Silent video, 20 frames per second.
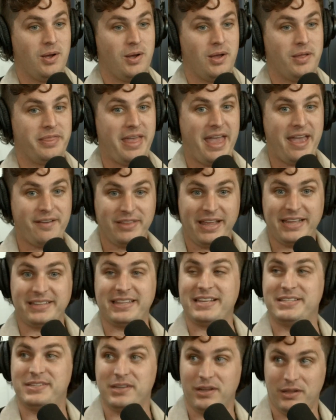they have like
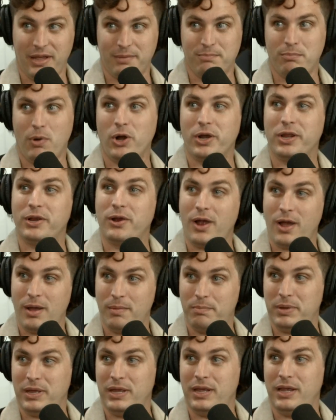they sell like Mardi Gras
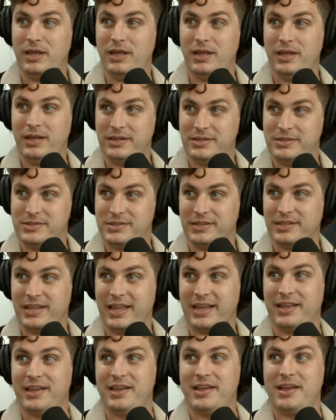beads and
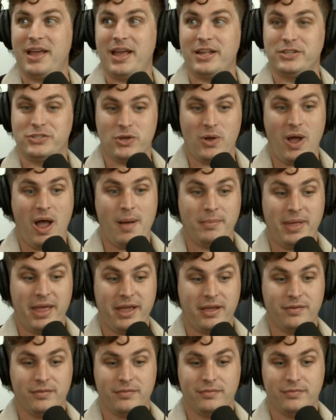so I'm
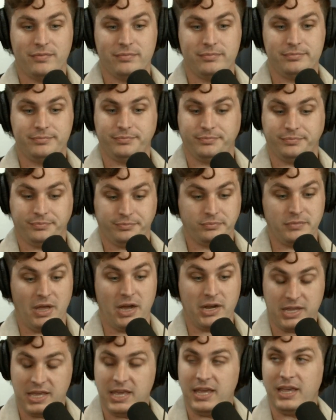like a
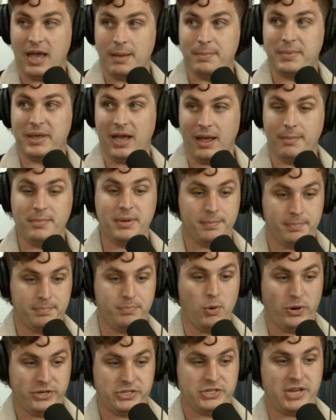kid. I'm a
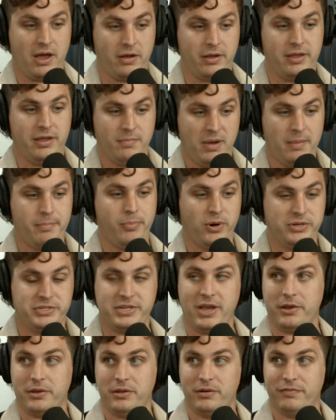Boy Scout in my Boy
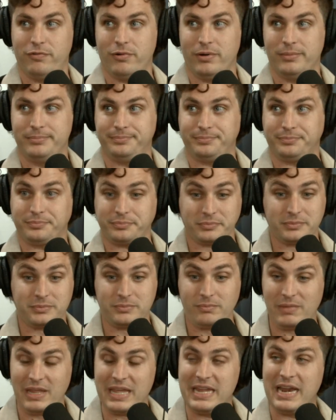Scout uniform,
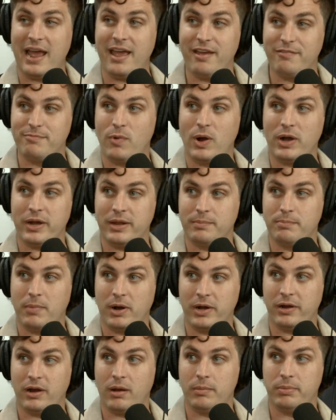and I have Mardi
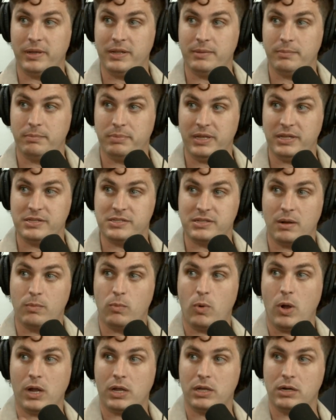Gras beads, and I'm
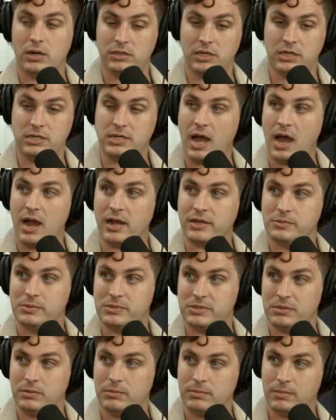walking on the docks with
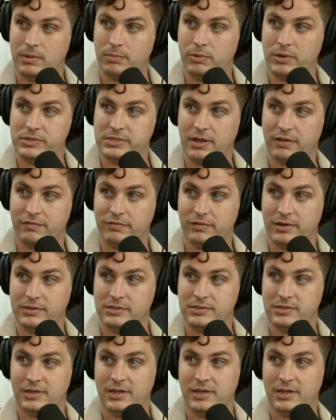some of my Boy Scout friends.